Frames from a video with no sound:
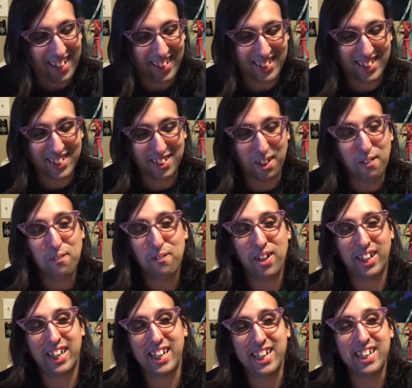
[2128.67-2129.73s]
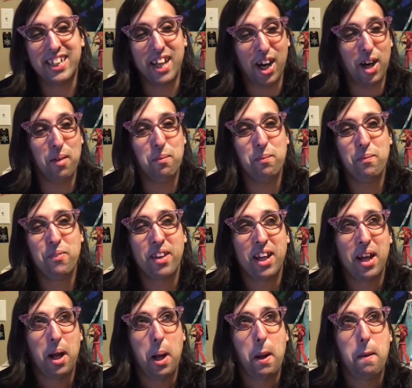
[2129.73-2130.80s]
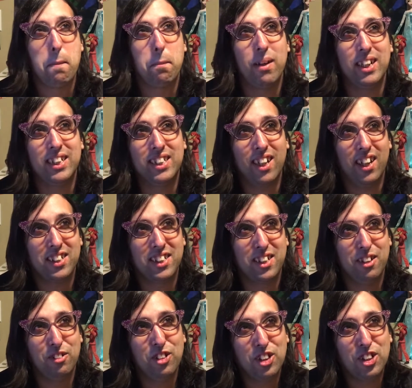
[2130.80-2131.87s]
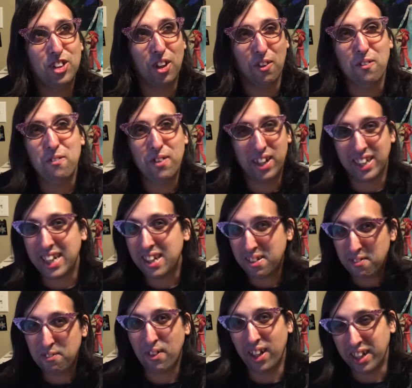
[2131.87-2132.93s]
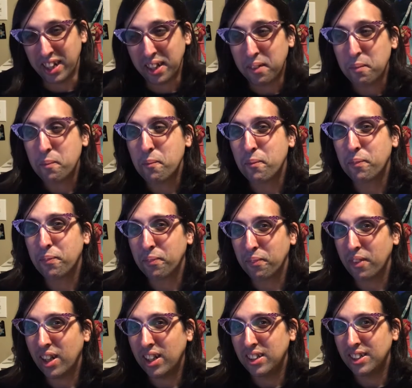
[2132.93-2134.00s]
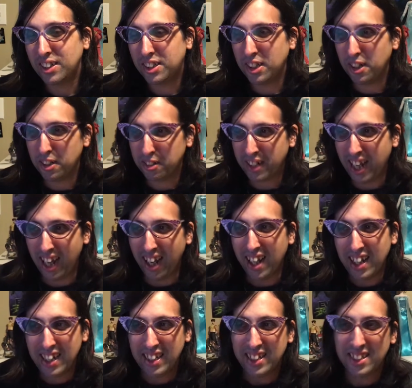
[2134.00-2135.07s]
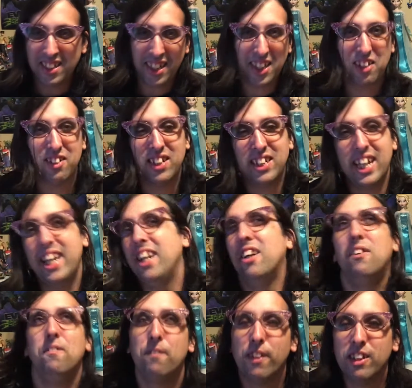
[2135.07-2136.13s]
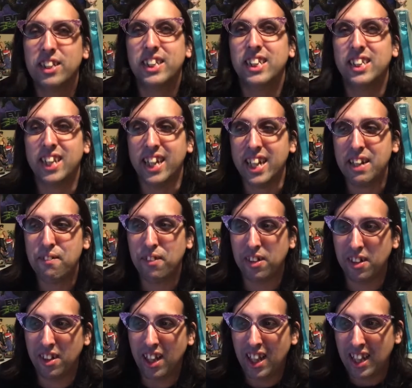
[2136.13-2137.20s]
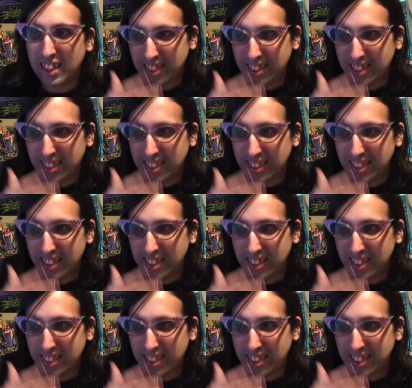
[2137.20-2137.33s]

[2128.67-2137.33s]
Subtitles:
it's so fucking dumb, but it's also so fucking funny. So yeah, Tucker and Dale versus Evil,